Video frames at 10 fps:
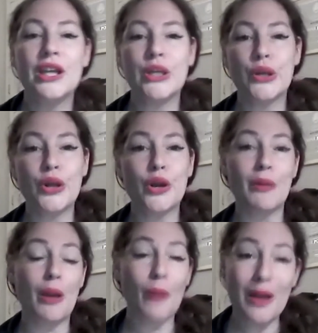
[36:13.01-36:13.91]
You can go to
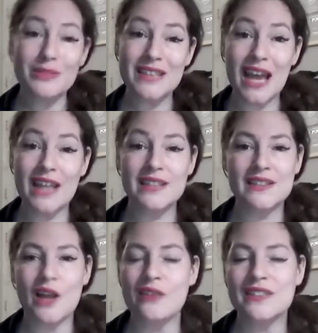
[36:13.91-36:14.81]
my website,
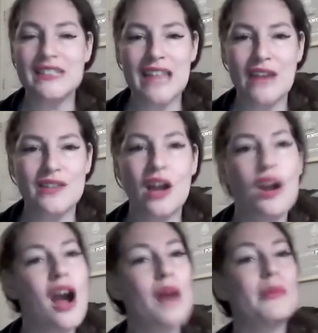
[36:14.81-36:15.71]

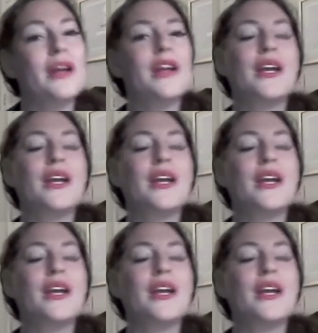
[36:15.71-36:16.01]
solvencynow.com.